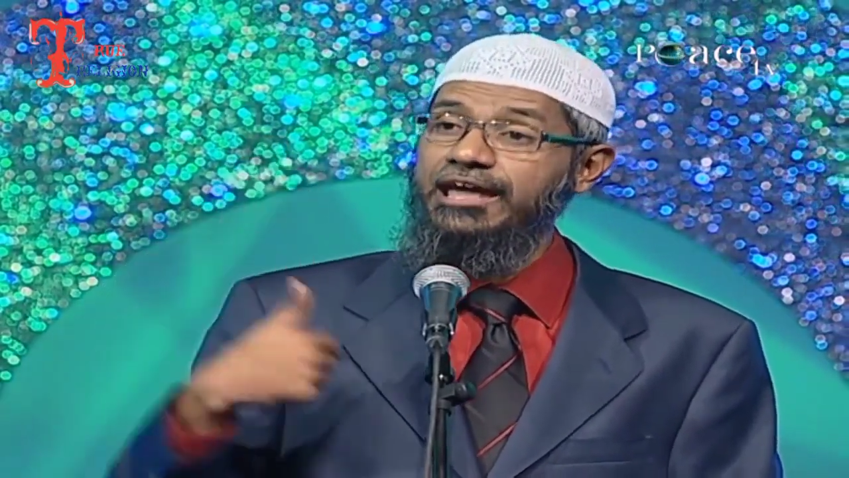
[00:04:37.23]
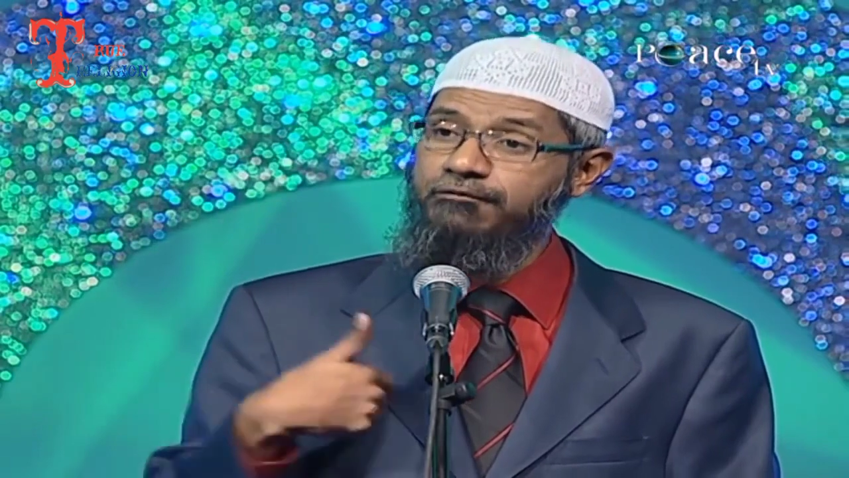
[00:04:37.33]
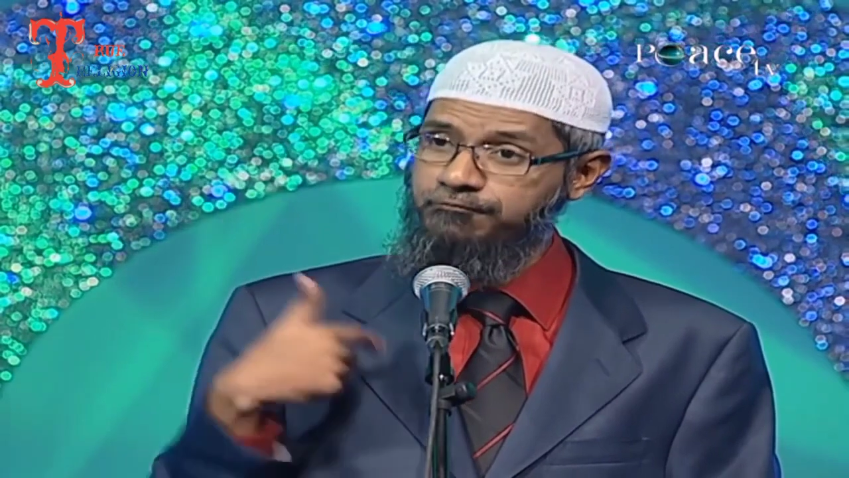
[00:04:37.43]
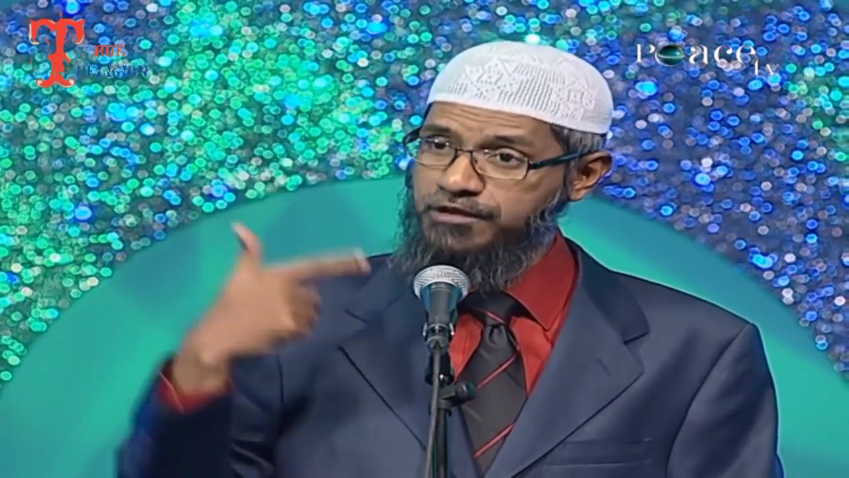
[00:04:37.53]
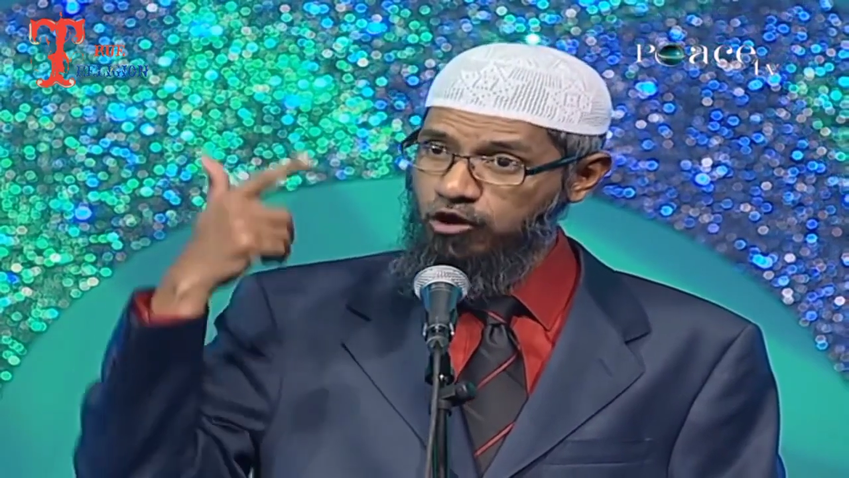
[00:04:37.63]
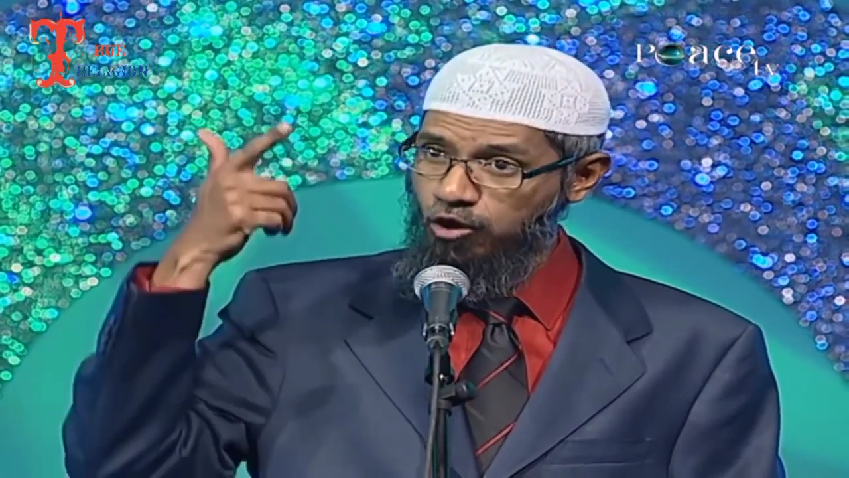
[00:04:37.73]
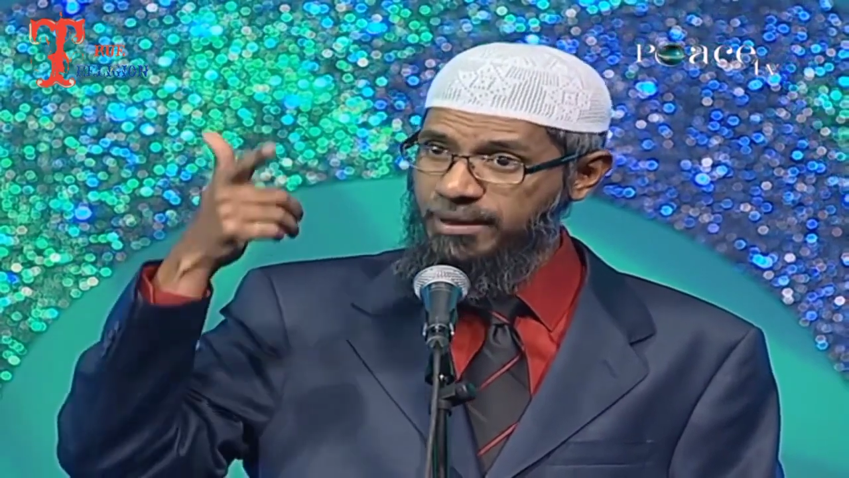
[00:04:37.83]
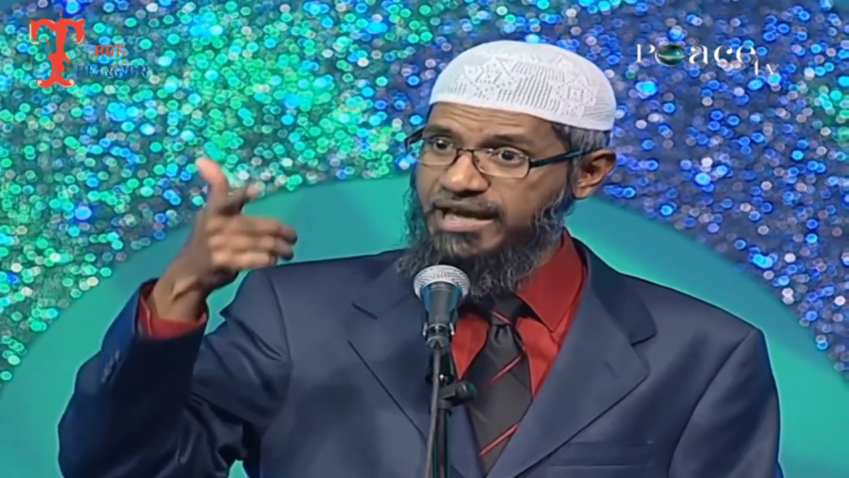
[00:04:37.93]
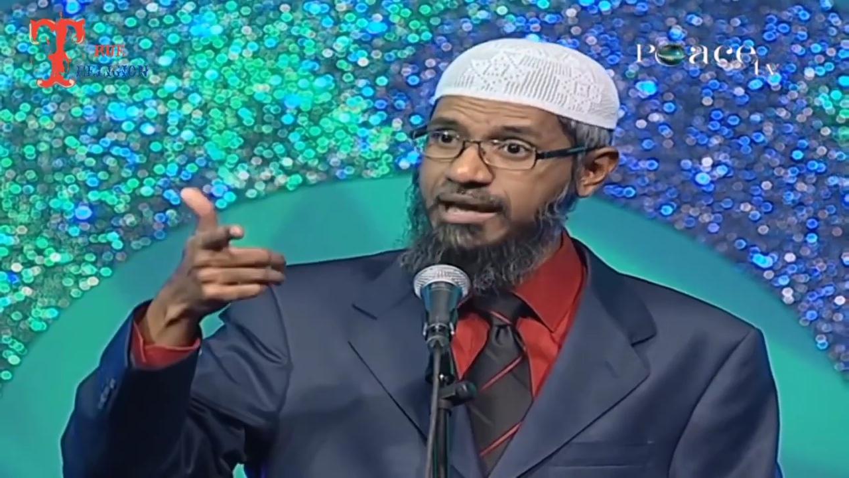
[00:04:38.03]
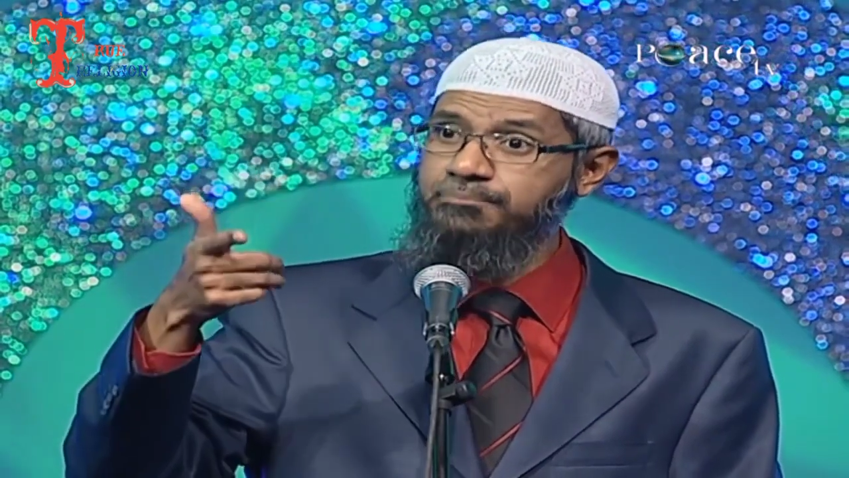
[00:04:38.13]
If we
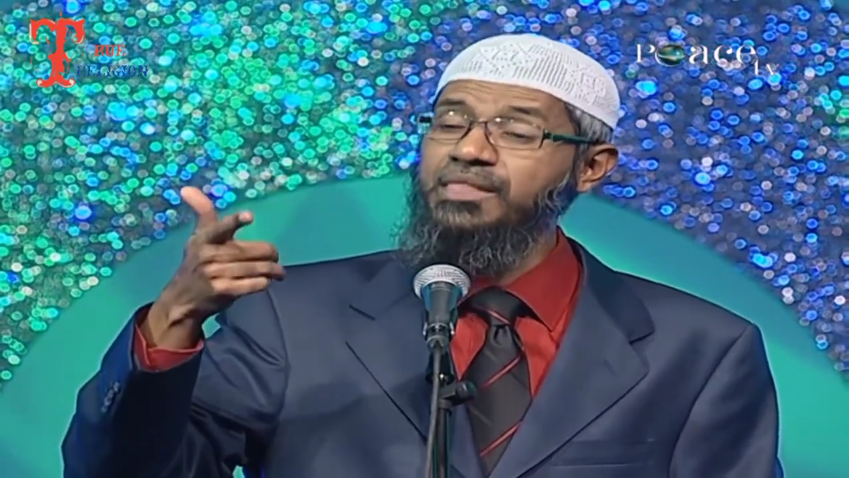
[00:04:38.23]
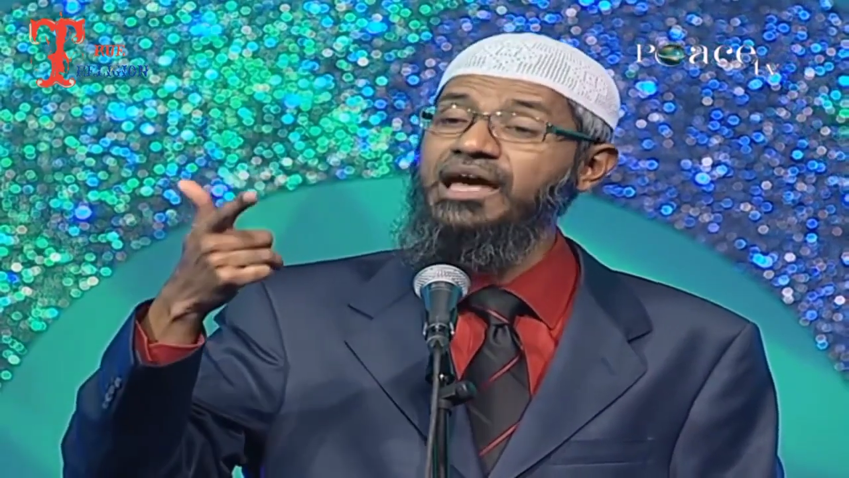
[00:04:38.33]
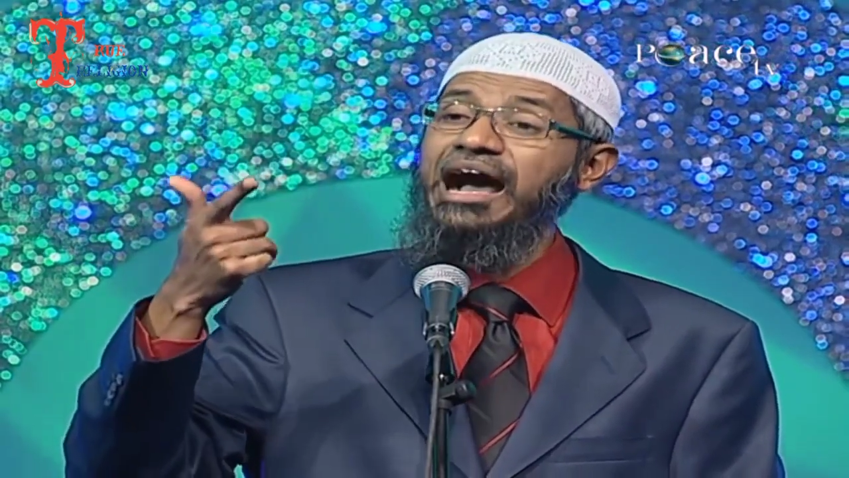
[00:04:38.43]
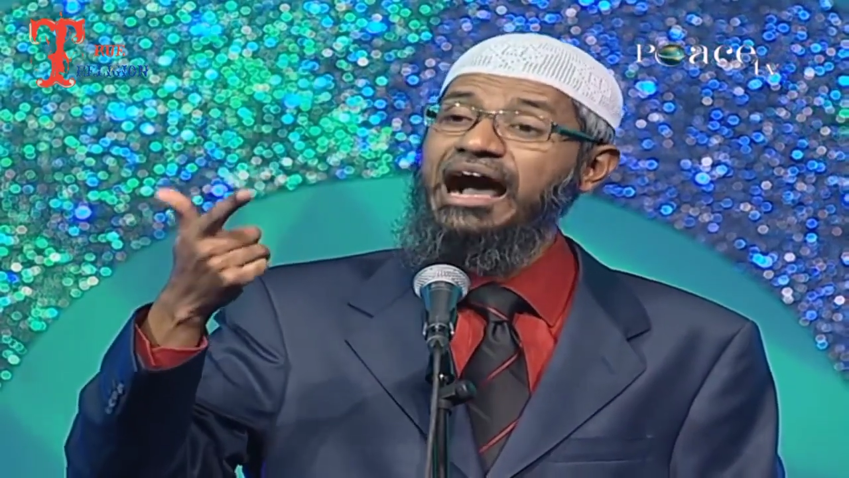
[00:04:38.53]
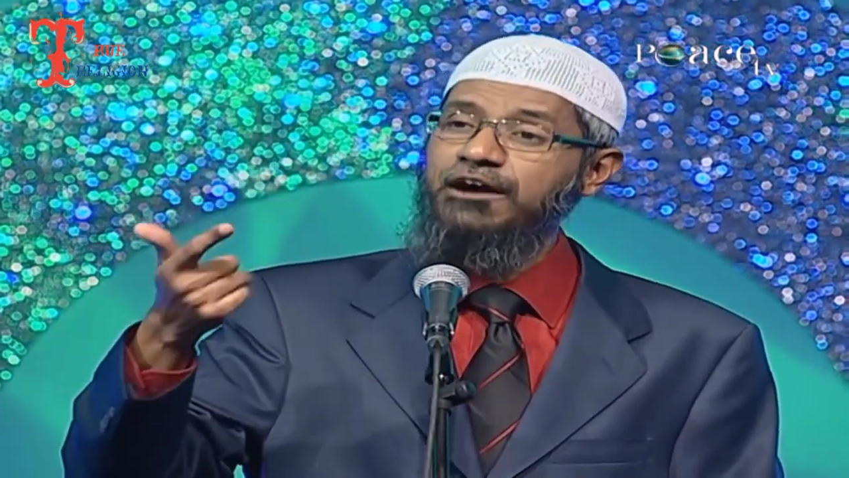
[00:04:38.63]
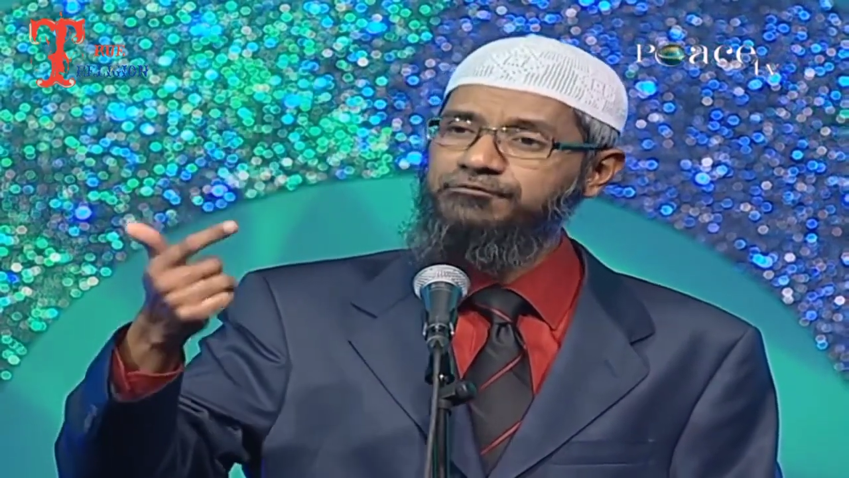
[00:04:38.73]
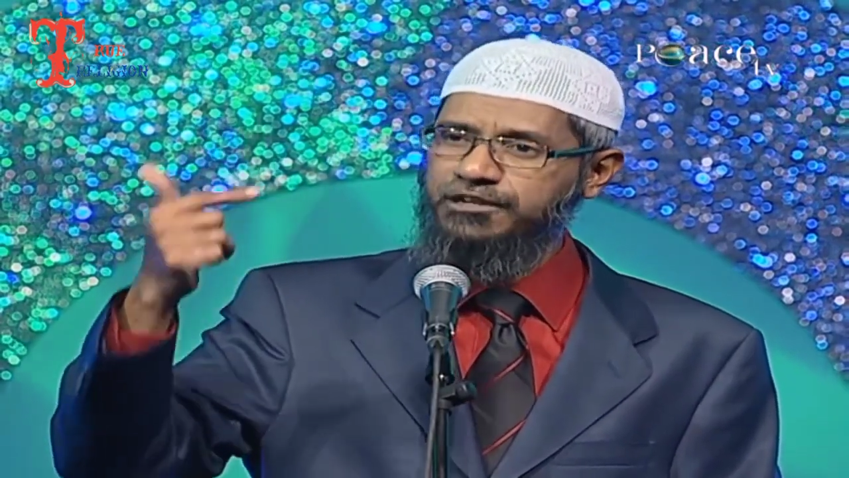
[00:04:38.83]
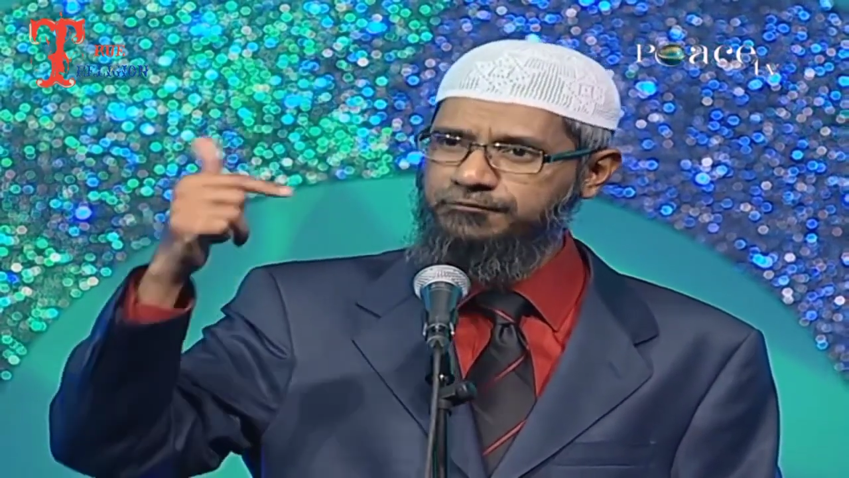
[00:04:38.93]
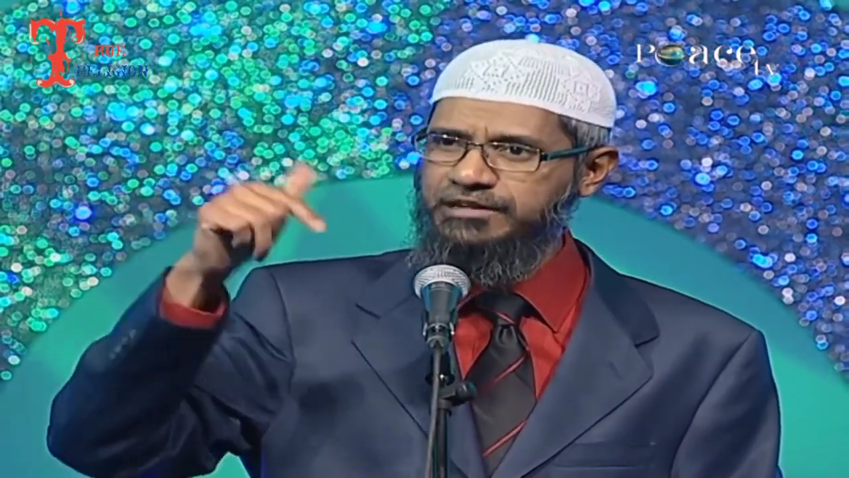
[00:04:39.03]
obey him, after